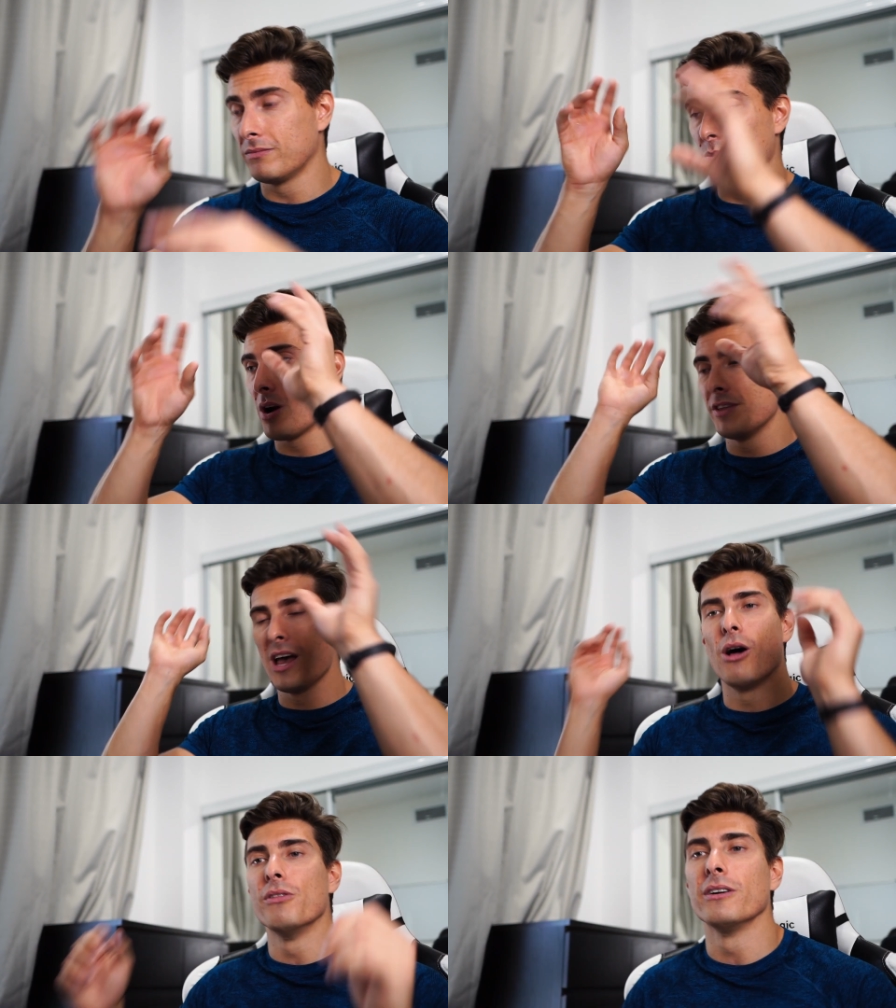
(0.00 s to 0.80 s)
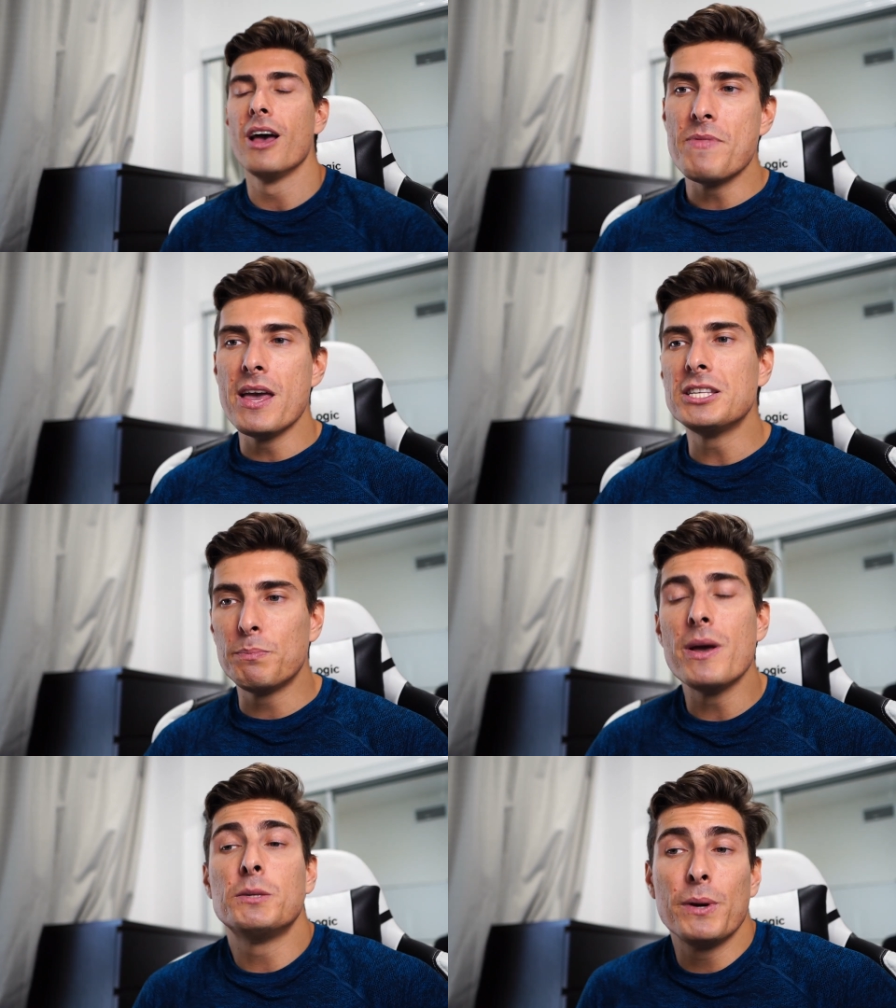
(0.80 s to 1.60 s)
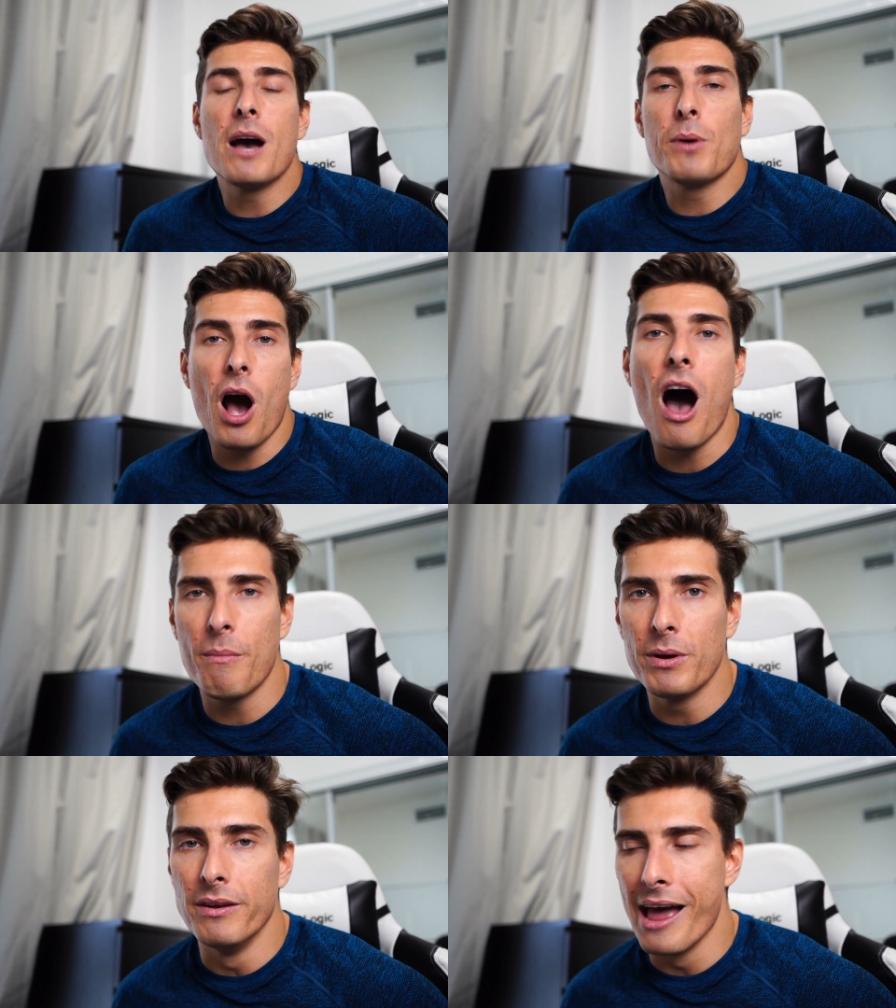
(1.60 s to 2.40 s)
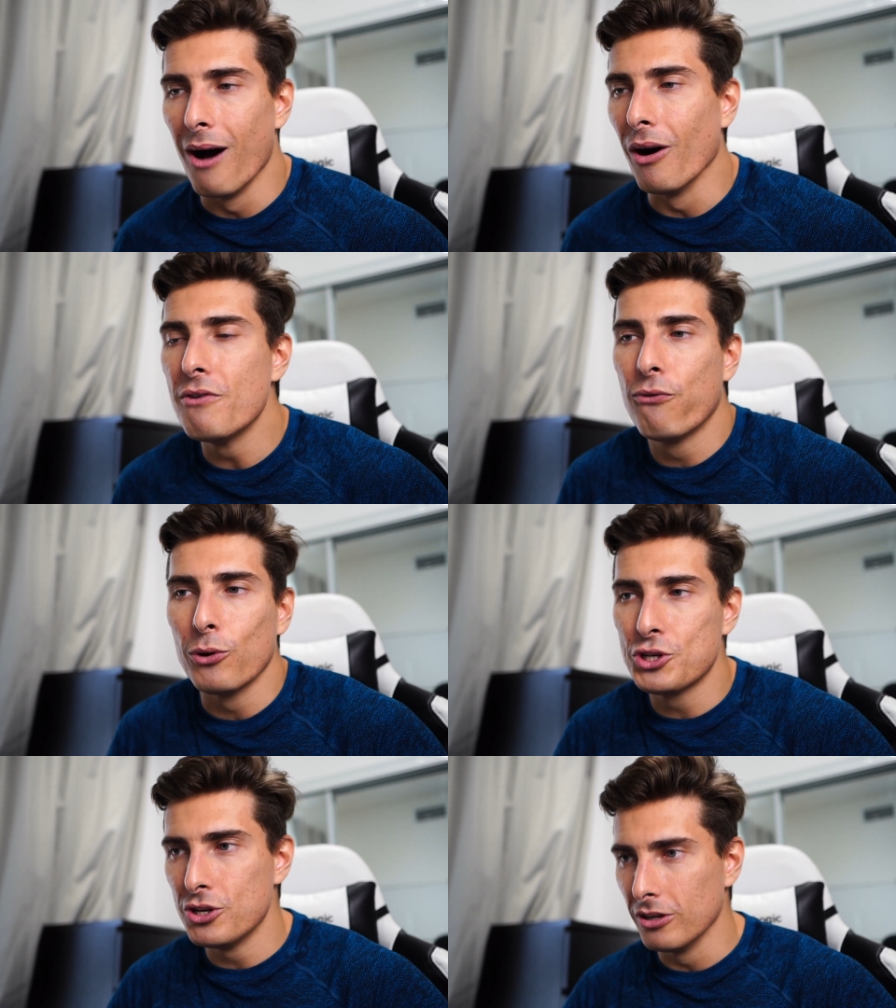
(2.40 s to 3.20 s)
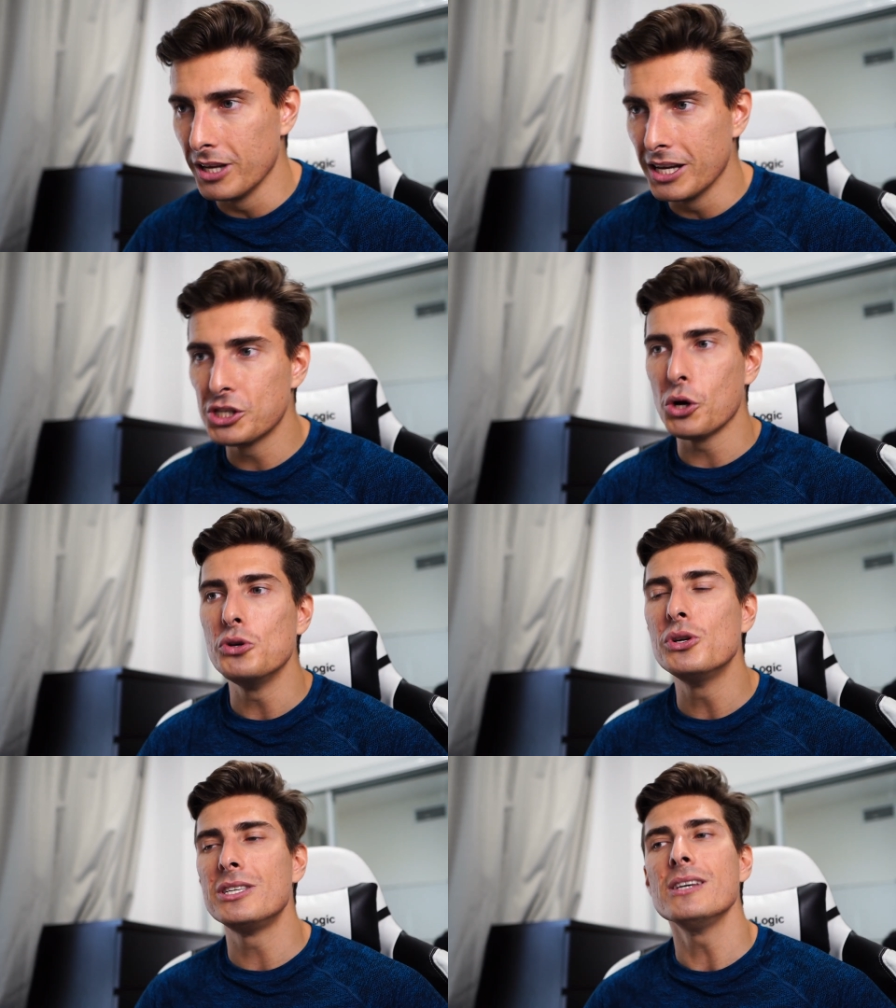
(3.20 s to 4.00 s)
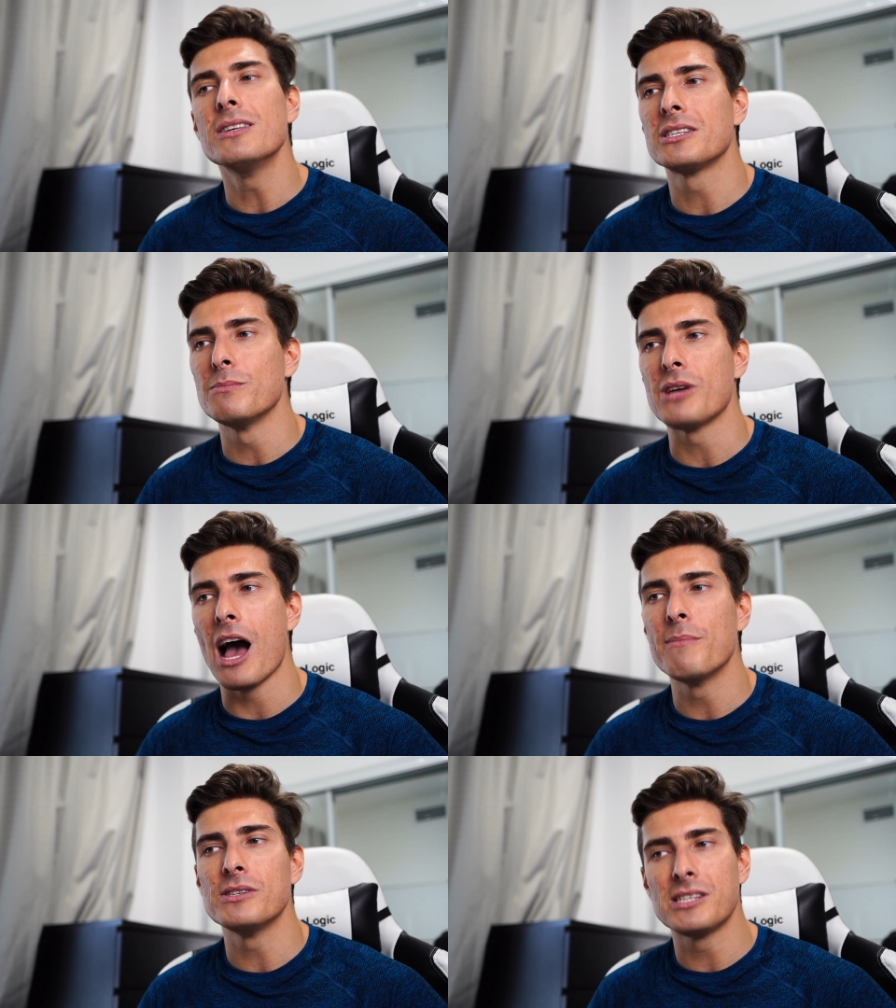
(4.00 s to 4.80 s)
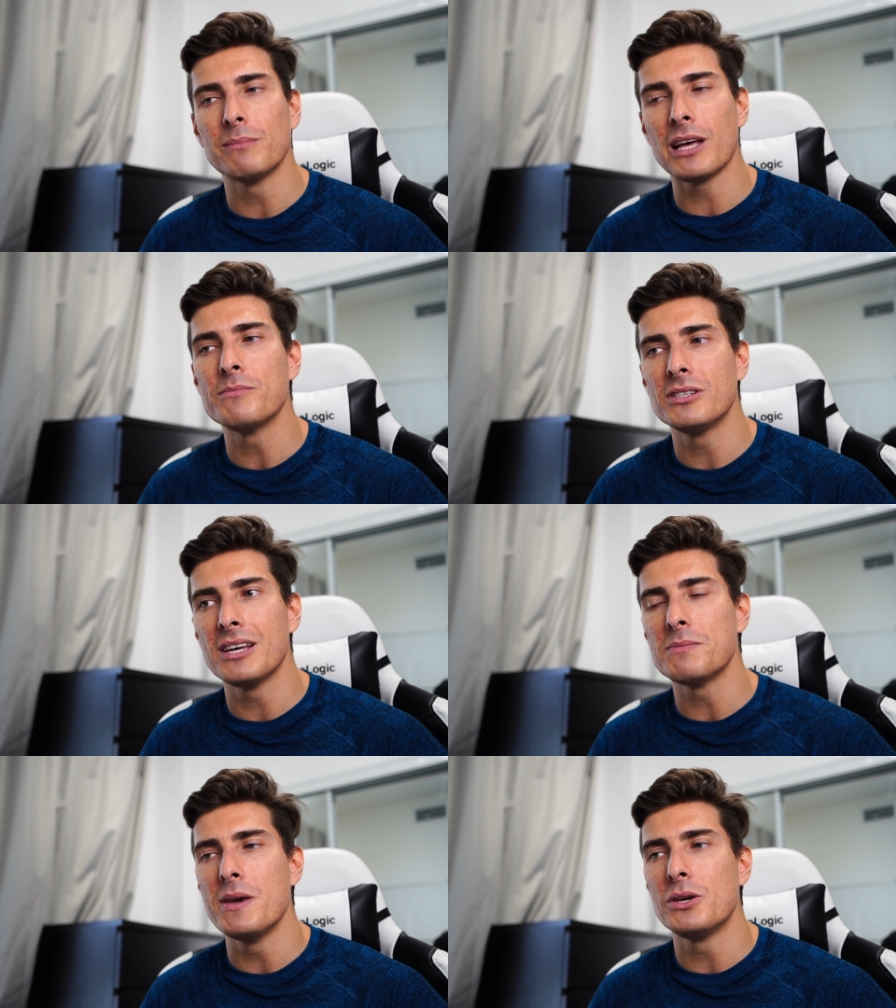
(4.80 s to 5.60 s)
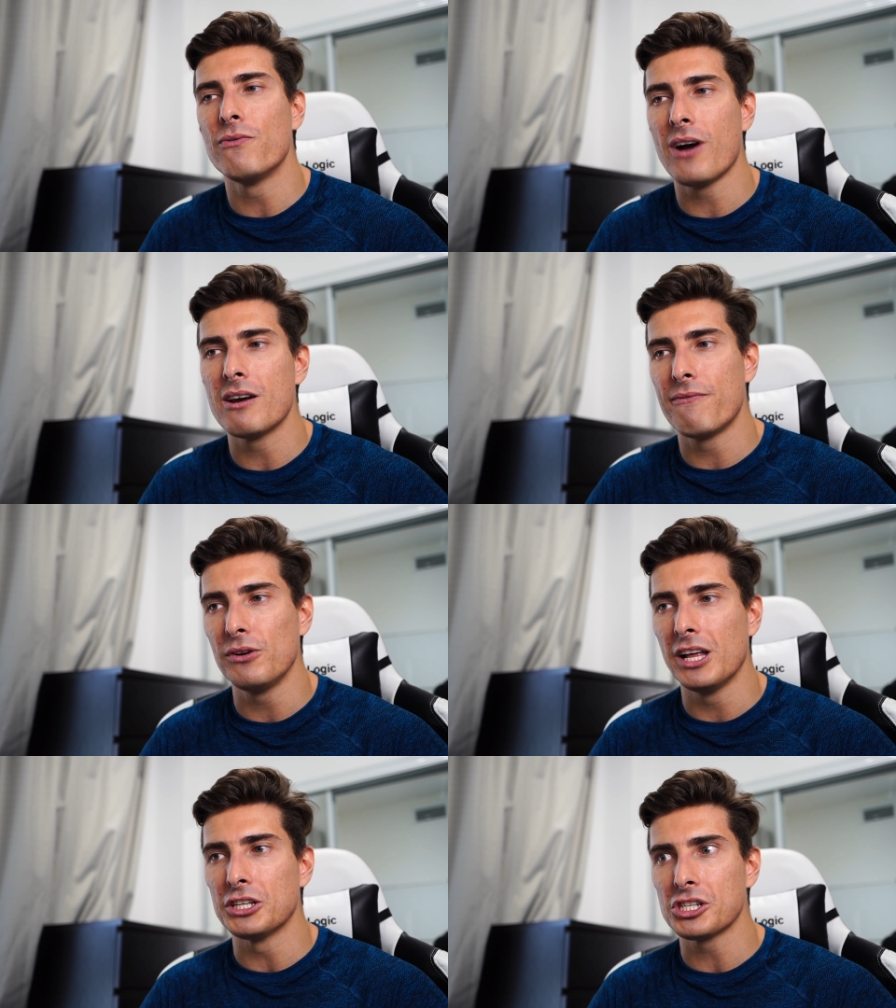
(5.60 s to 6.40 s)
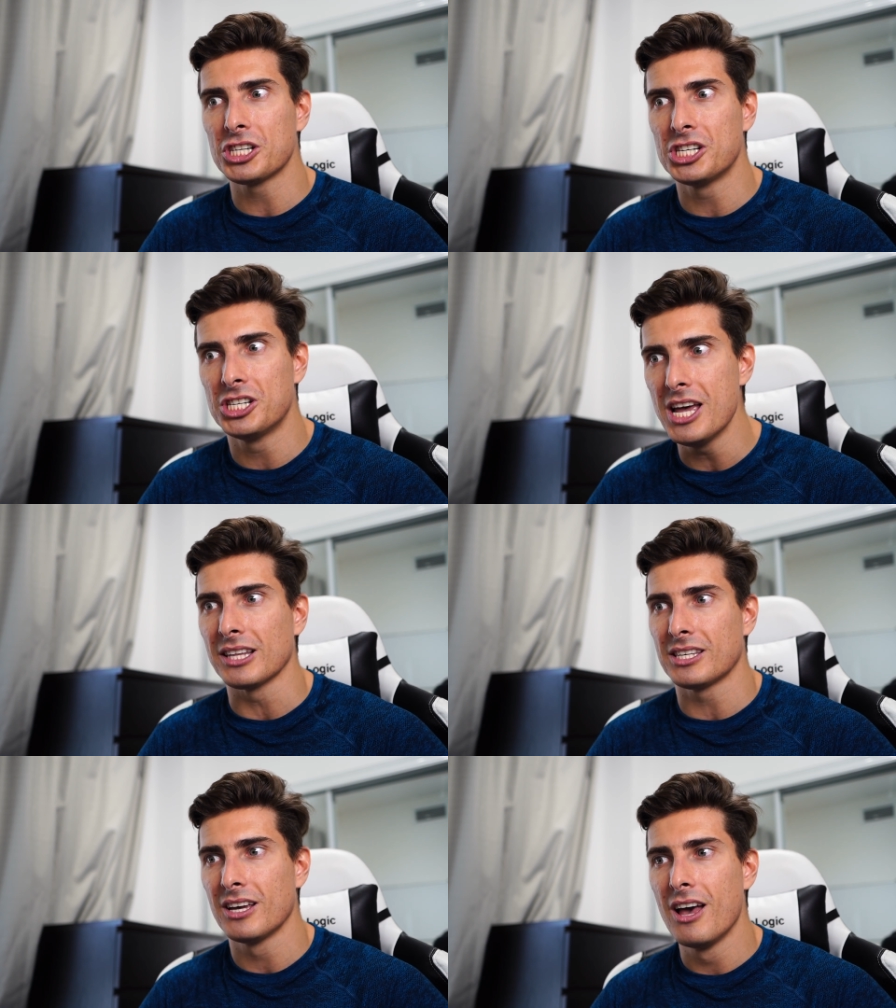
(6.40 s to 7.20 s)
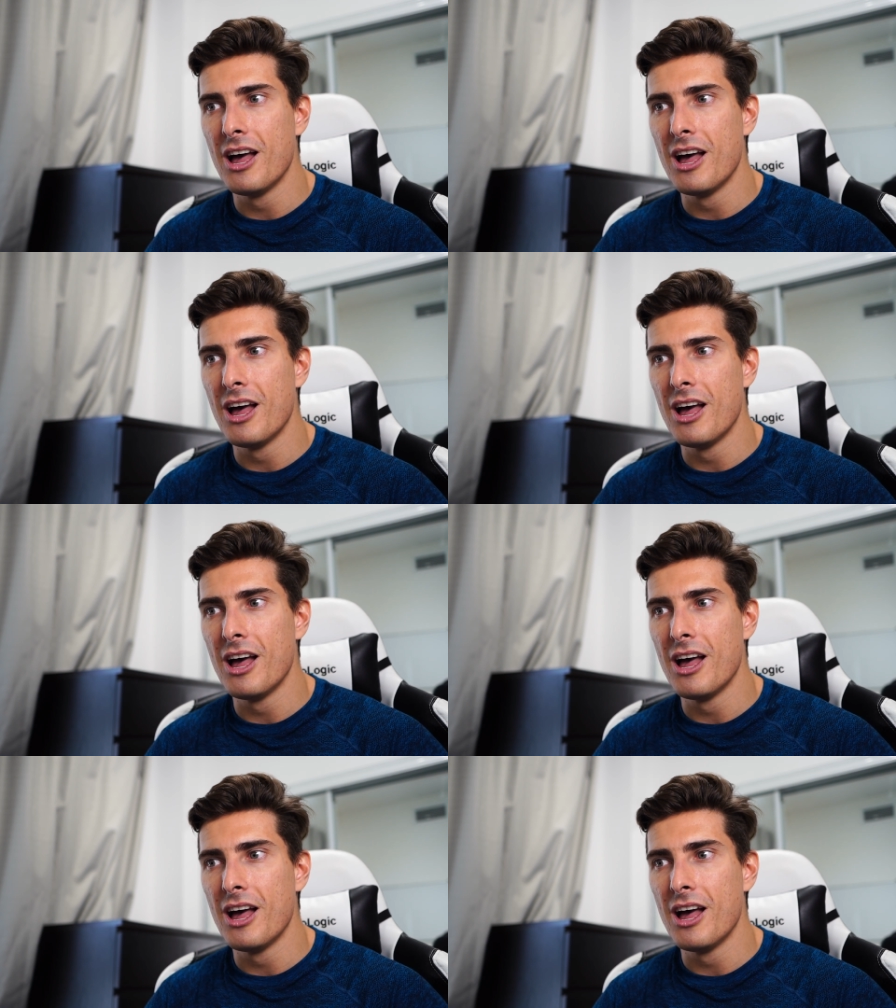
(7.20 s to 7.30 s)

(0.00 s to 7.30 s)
whatever the hell they it's it's become common now unfortunately and so you see this sometimes and sometimes it does make you kind of feel like shit